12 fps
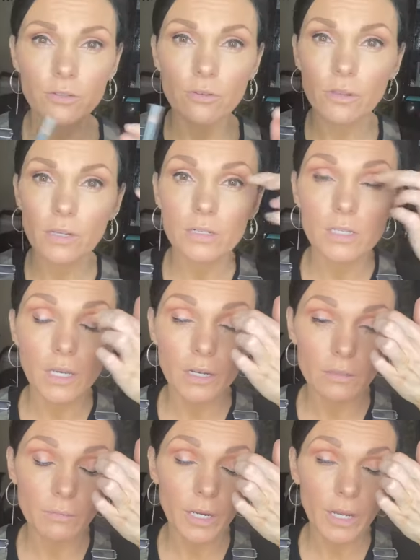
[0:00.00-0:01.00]
there's that
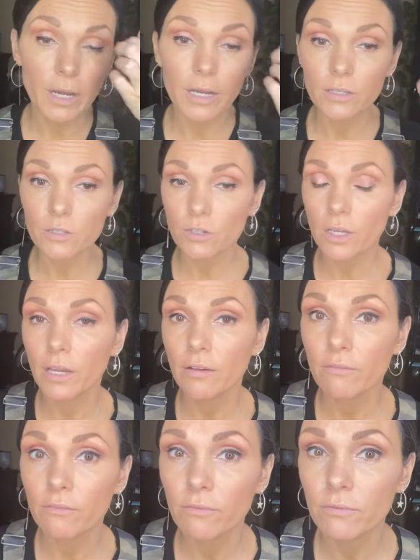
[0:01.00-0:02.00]
under my eyes. You
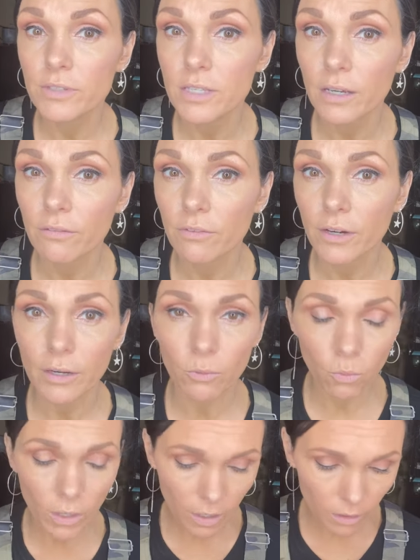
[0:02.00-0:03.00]
can't see it very
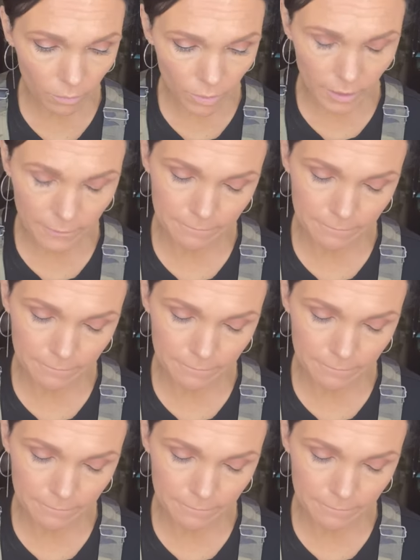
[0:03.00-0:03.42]
well, but